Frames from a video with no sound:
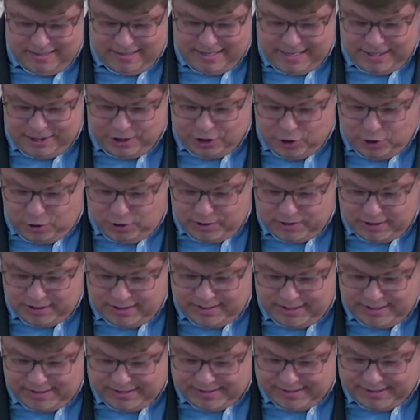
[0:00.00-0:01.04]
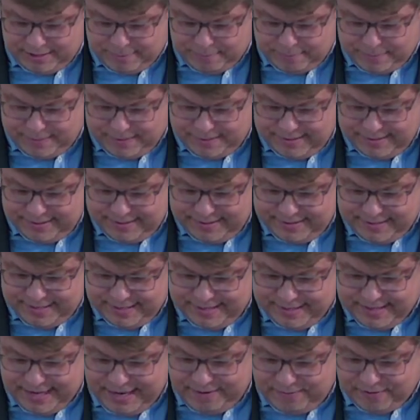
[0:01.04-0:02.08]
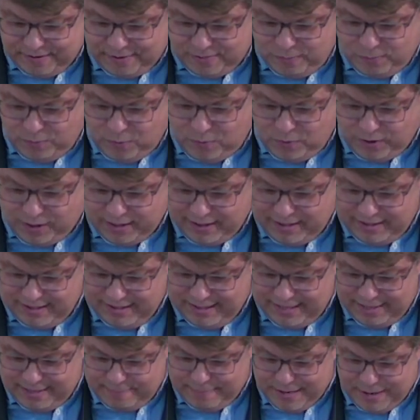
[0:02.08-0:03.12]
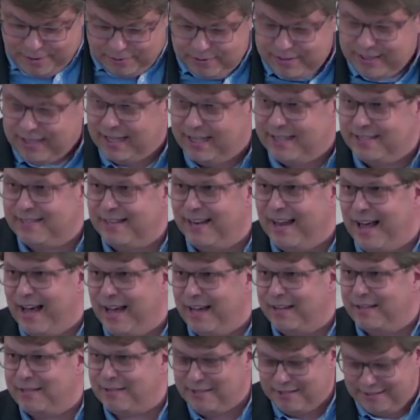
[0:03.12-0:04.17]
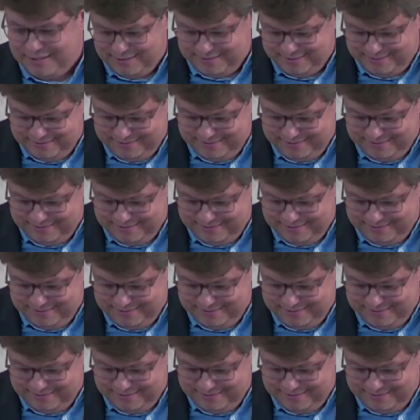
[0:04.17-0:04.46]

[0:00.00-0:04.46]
They told the serpent that they were warned about his lies.